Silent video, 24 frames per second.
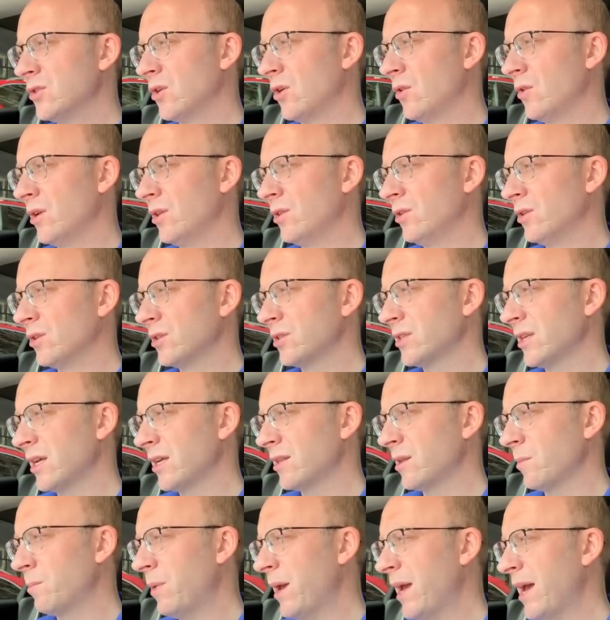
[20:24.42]
So it looks
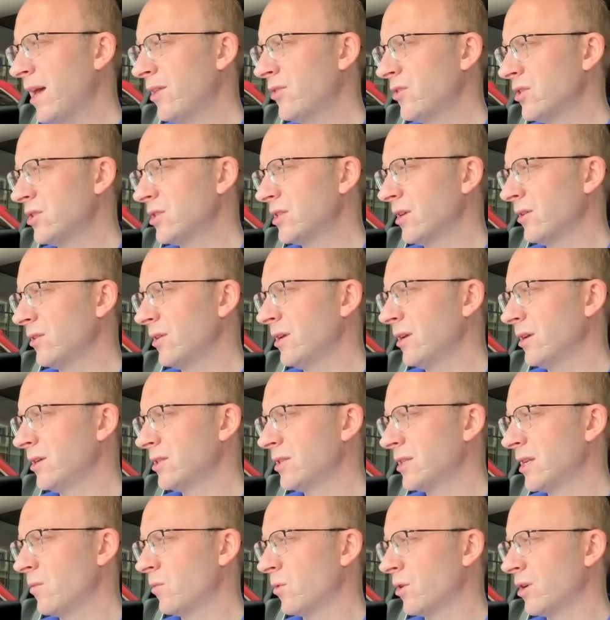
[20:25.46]
like the path is telling
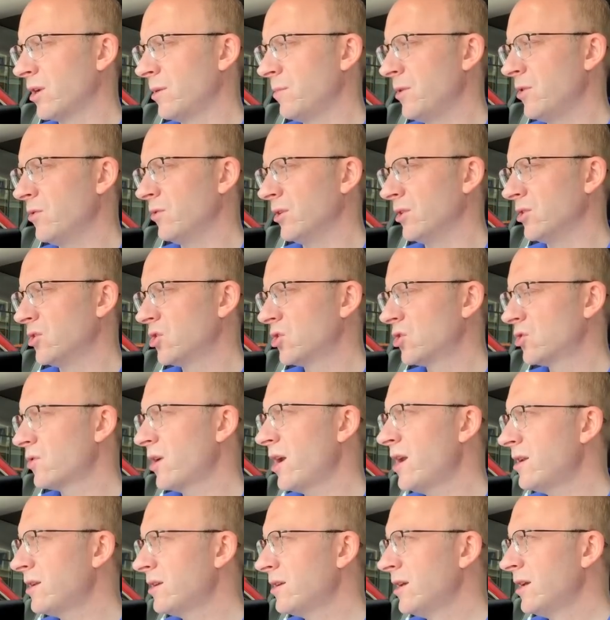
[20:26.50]
us that we're going to be going
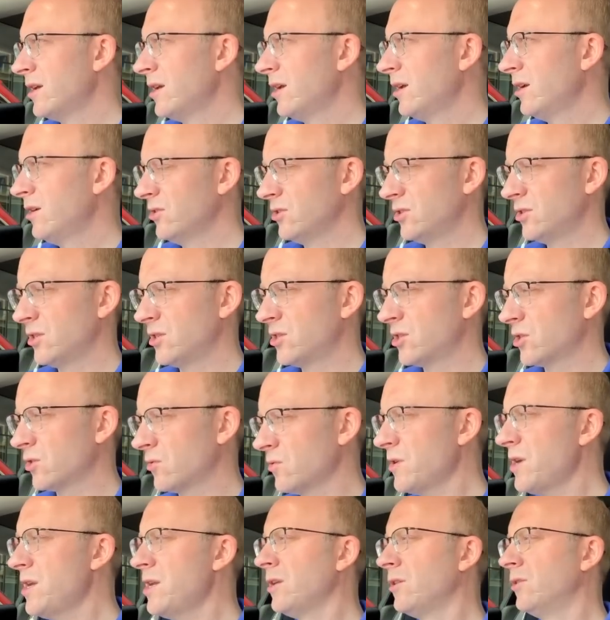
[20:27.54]
straight. Here's the
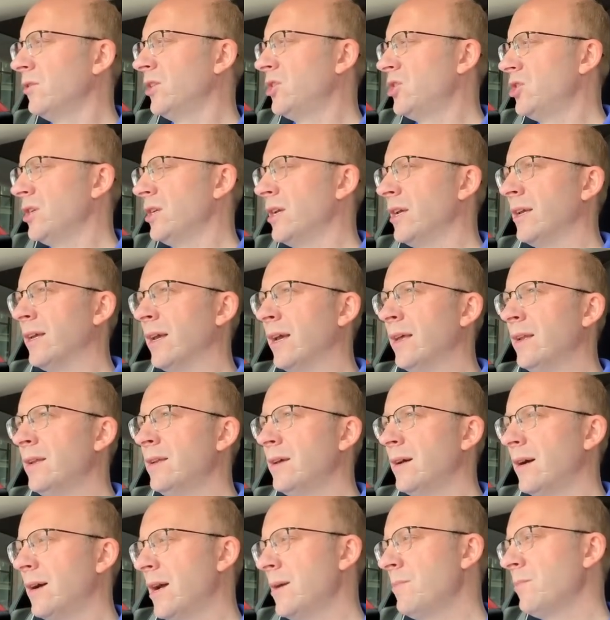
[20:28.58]
screen glitching
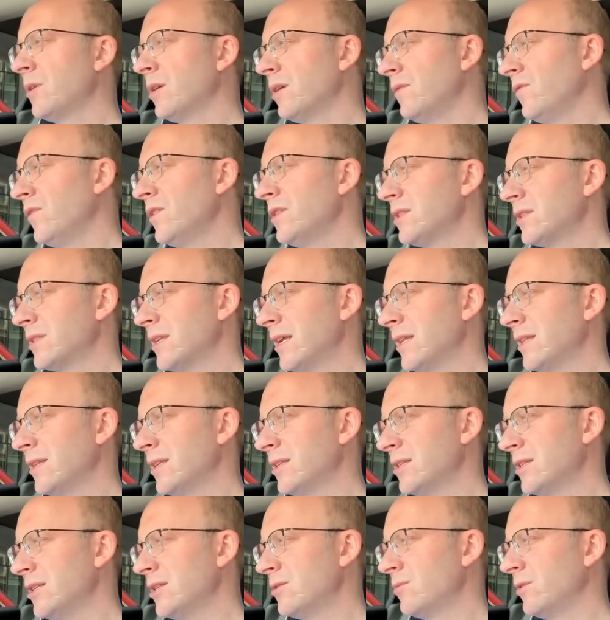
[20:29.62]
again. I'm convinced that
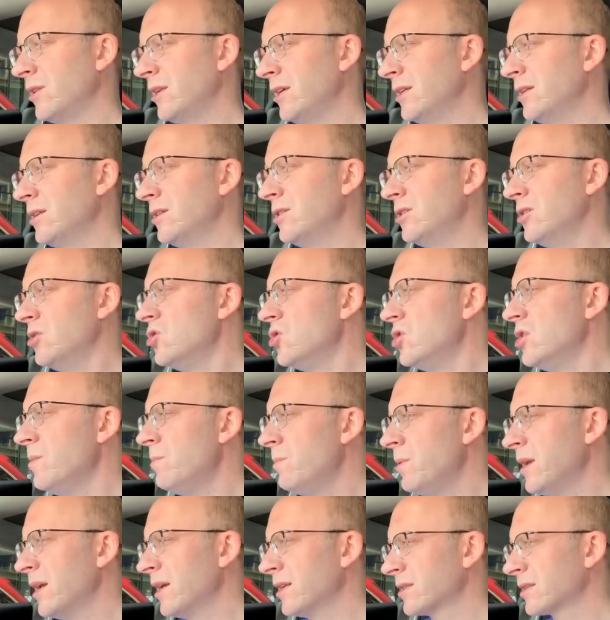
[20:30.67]
this is related to
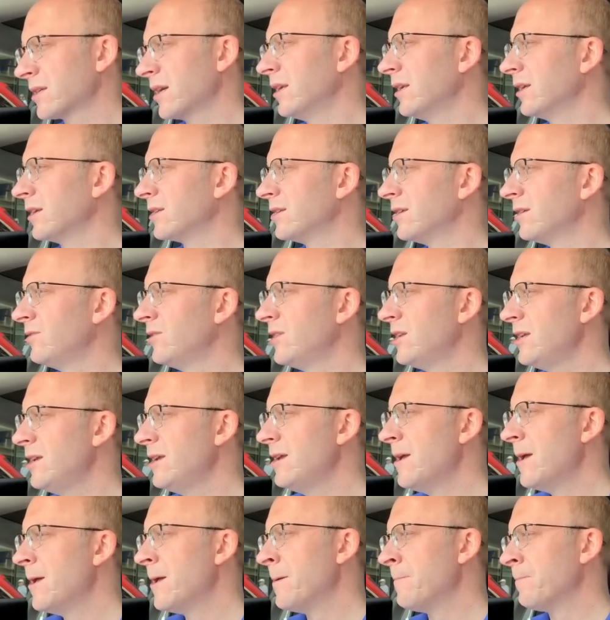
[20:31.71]
GPS
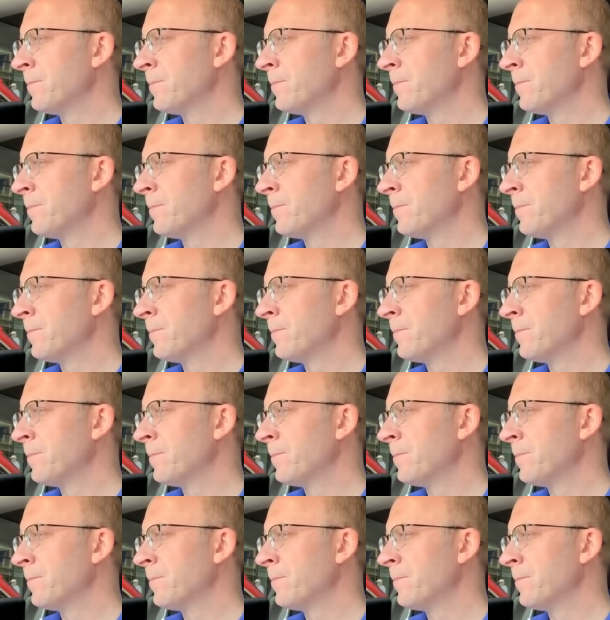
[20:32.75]
connectivity.